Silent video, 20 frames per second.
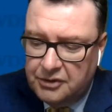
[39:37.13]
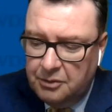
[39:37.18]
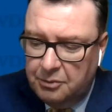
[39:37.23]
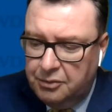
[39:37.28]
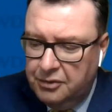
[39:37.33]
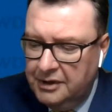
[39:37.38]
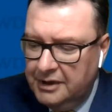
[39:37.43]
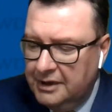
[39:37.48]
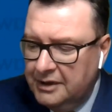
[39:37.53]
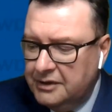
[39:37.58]
So
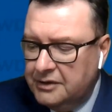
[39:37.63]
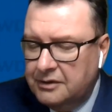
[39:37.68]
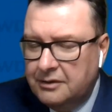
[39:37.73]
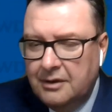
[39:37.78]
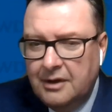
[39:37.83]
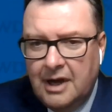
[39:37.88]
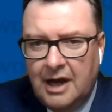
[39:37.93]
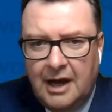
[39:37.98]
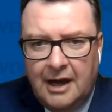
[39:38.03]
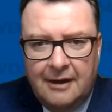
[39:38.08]

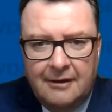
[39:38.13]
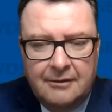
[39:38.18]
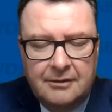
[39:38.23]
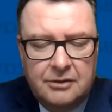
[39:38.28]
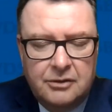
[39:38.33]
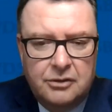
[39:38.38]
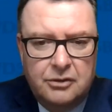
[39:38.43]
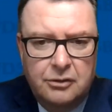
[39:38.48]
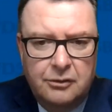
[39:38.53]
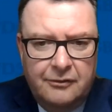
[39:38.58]
please uh,
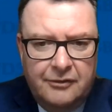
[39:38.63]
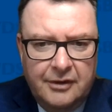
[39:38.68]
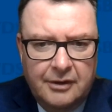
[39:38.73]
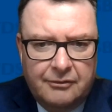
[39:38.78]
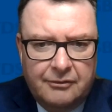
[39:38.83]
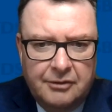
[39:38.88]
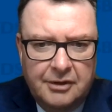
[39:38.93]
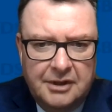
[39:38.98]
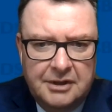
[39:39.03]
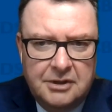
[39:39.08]
do
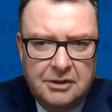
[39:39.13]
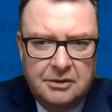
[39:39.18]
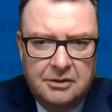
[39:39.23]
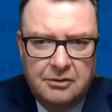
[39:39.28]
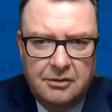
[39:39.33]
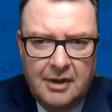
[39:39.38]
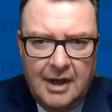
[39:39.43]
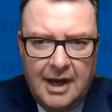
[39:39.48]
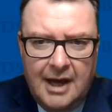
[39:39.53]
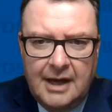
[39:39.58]
feel free to
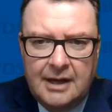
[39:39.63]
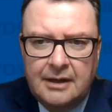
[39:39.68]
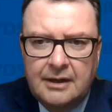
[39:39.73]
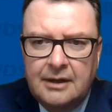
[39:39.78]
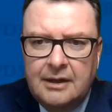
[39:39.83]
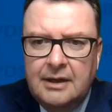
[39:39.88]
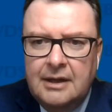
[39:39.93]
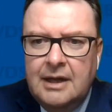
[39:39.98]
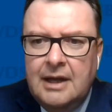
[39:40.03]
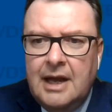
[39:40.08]
do that.
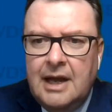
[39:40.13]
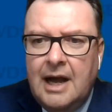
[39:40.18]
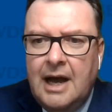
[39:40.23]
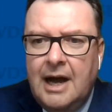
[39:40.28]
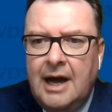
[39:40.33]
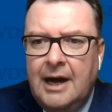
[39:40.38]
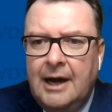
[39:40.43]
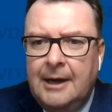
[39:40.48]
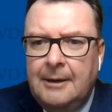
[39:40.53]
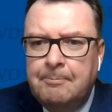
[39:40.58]

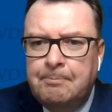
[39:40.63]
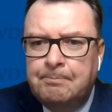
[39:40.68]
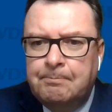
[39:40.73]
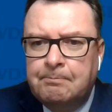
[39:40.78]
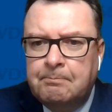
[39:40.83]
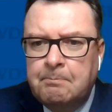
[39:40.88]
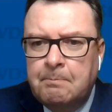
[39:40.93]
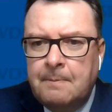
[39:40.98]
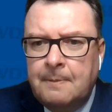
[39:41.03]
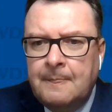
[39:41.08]

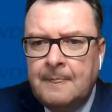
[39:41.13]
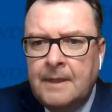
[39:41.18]
Um,